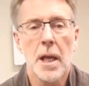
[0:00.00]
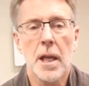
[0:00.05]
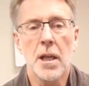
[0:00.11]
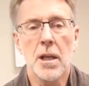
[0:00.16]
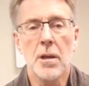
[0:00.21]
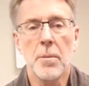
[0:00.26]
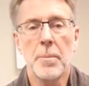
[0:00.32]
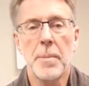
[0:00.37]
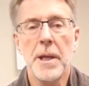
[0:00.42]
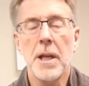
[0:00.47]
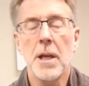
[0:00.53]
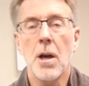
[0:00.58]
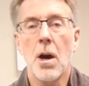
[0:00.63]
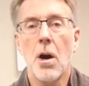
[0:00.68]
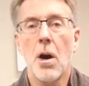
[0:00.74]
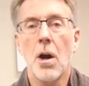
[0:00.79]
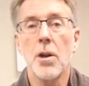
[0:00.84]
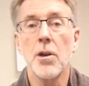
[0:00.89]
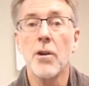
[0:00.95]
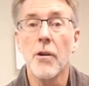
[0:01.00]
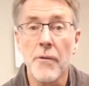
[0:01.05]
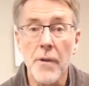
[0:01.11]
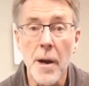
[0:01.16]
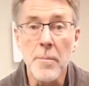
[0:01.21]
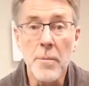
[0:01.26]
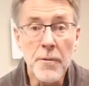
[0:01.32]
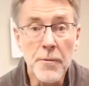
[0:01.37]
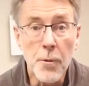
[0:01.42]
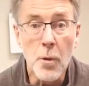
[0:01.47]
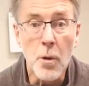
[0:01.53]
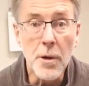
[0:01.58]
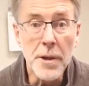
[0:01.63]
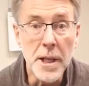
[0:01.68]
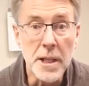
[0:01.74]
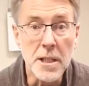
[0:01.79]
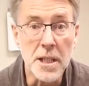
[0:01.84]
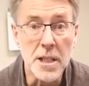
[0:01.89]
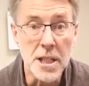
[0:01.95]
It'll be on November 4th,
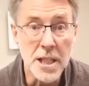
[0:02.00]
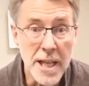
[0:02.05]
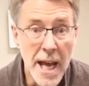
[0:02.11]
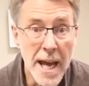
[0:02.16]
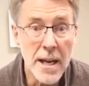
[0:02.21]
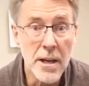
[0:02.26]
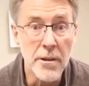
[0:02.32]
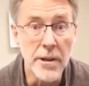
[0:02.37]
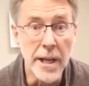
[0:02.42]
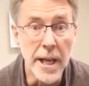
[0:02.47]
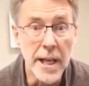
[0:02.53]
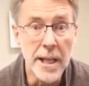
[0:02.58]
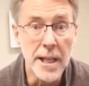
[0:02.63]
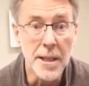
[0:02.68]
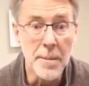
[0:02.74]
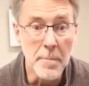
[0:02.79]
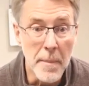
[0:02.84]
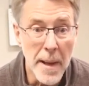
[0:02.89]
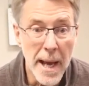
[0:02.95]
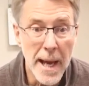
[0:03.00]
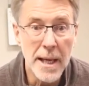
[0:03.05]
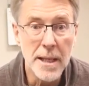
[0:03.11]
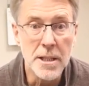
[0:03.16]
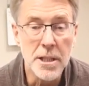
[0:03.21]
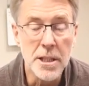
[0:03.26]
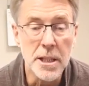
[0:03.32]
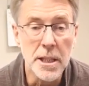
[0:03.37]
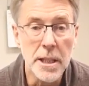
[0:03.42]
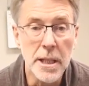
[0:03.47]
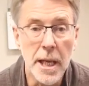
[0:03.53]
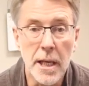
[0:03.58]
that's a Saturday, in Madison,